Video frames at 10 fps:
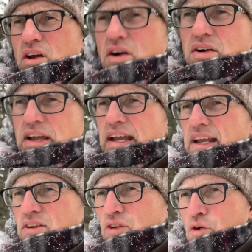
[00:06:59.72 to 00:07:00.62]

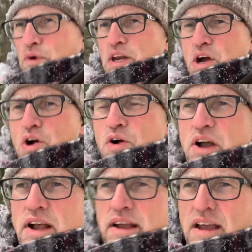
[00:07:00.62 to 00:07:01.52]
Okay, so we know
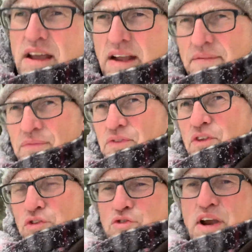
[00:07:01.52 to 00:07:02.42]

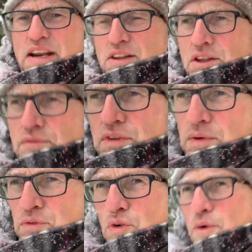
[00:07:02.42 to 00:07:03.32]
the strength of the
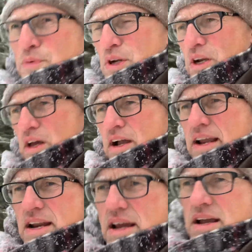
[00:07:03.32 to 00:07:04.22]
absorption line